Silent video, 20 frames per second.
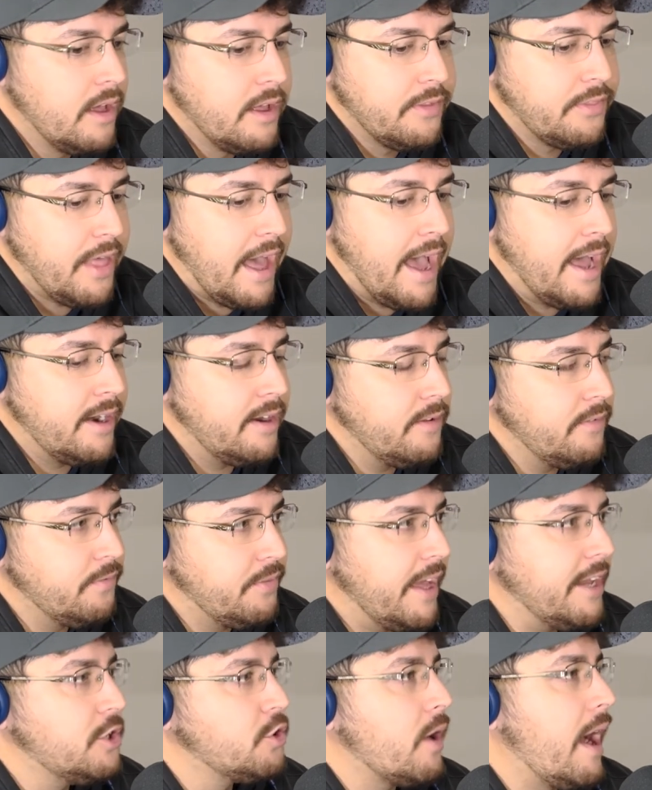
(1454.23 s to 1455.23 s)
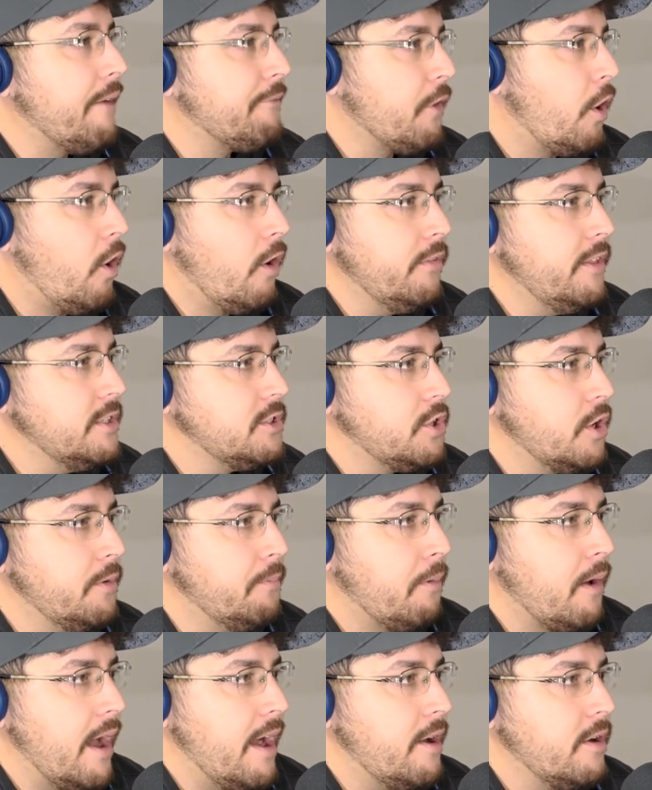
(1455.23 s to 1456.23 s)
that they draft all these good
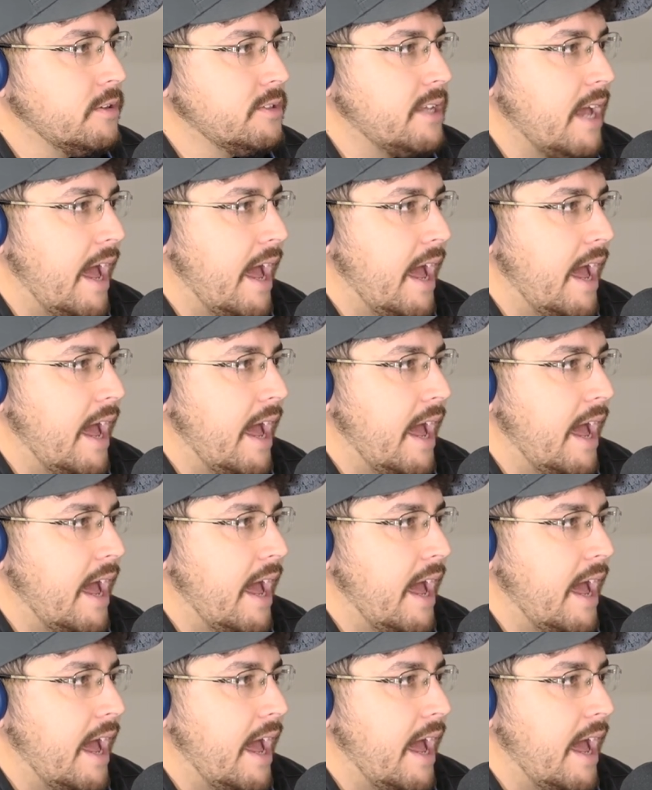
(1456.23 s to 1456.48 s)
players